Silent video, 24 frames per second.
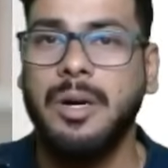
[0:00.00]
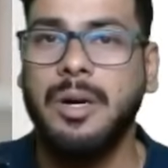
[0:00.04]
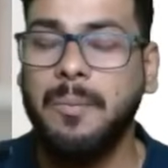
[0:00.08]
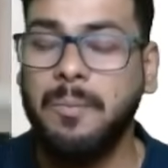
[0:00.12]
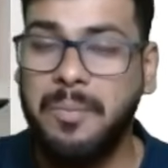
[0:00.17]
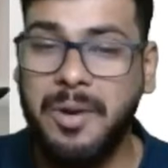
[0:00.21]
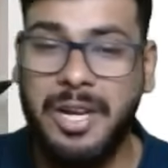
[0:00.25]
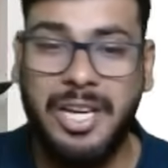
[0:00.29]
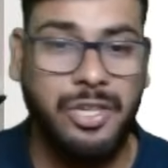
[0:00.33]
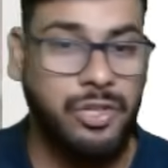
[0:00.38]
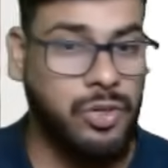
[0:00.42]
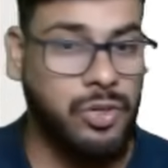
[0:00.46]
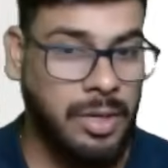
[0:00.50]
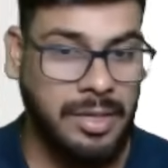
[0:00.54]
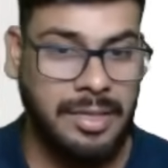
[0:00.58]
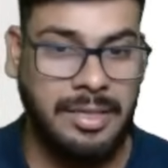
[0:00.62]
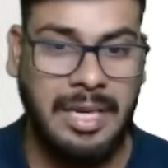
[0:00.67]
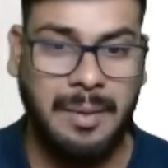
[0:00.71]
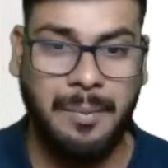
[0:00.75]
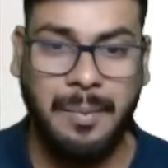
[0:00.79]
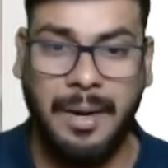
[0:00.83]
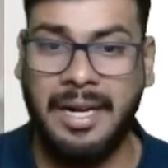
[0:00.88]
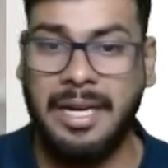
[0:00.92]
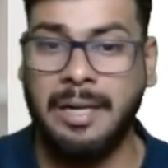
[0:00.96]
Please do not
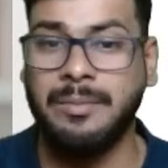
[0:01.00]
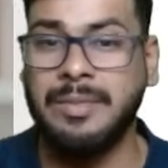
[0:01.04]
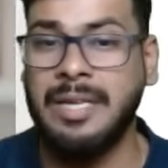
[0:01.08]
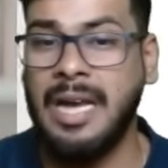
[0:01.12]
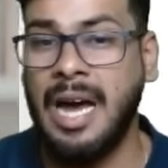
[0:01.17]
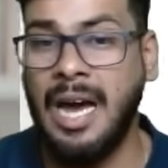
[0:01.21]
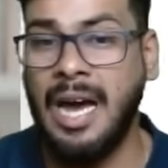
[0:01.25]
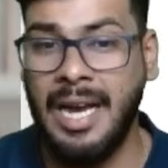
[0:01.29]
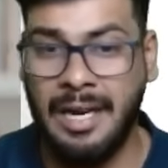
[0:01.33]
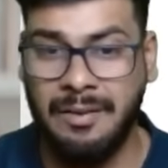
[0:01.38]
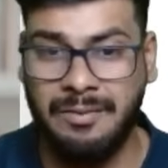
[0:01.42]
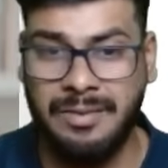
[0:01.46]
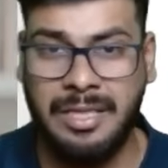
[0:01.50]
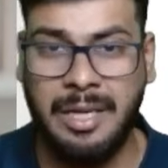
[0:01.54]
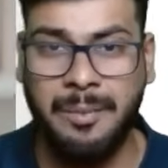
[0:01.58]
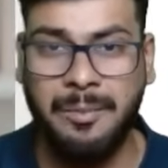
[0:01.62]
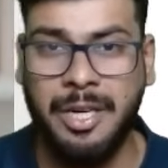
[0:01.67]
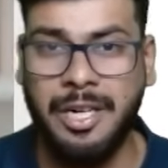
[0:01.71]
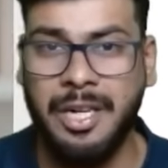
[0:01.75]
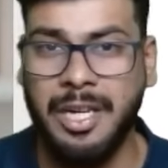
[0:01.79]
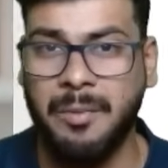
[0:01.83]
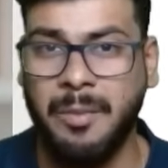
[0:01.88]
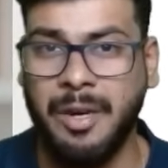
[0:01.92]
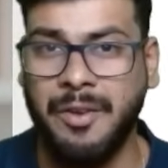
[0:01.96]
skip attempts. I have skipped
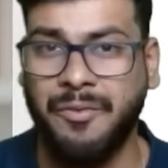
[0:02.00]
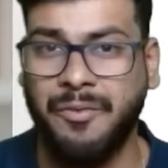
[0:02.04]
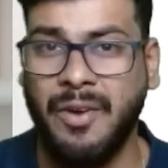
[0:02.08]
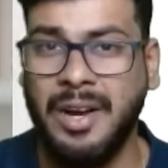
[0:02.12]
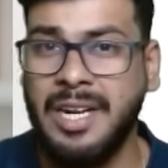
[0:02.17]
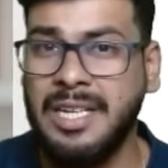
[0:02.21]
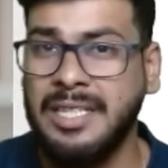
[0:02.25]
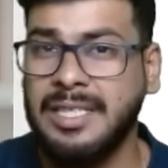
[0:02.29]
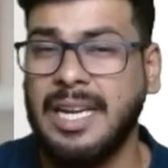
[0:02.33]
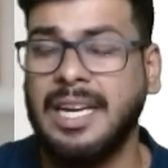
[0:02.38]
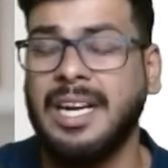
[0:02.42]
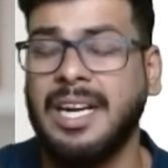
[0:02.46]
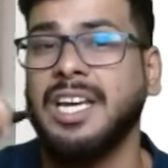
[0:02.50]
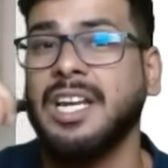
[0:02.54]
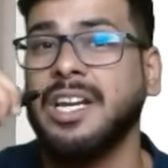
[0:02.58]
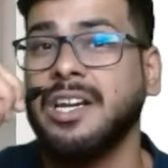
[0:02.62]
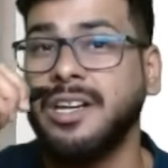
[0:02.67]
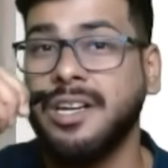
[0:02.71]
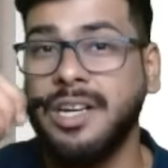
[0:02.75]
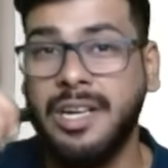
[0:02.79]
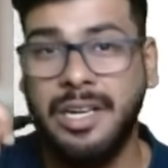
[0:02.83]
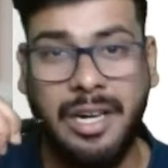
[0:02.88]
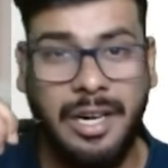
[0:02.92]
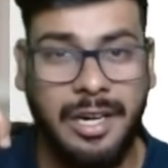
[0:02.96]
it in my finals and I
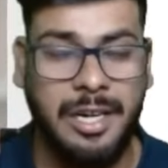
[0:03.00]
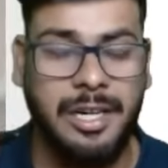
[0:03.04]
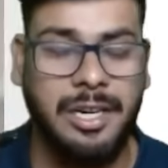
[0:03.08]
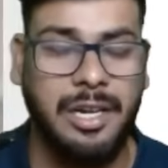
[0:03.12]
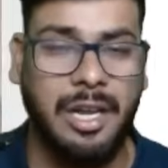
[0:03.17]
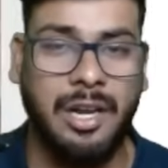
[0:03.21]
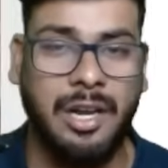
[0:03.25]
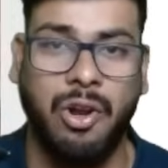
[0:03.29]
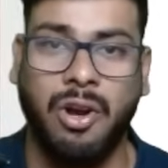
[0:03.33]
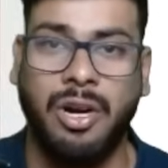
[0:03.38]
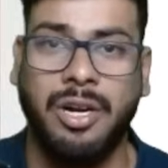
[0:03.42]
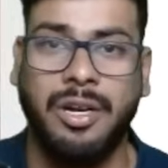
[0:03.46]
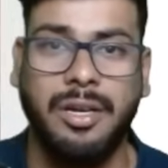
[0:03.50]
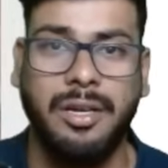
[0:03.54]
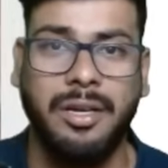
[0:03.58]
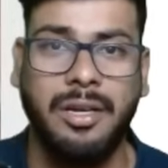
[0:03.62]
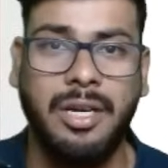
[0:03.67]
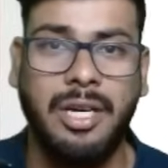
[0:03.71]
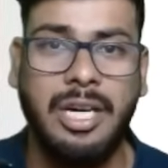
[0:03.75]
regret it a lot.